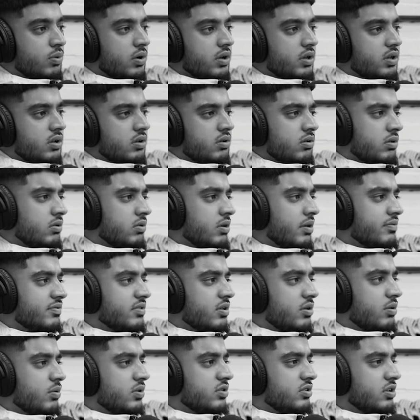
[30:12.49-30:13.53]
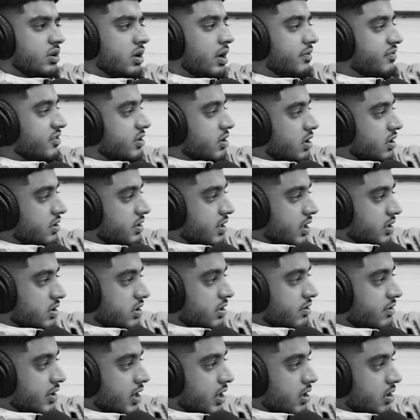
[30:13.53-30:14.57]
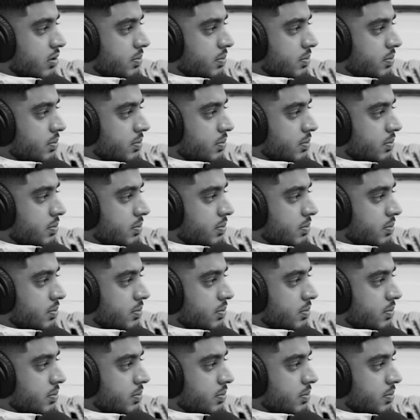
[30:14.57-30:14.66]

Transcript: what you have to do is you'll have to contact the cricket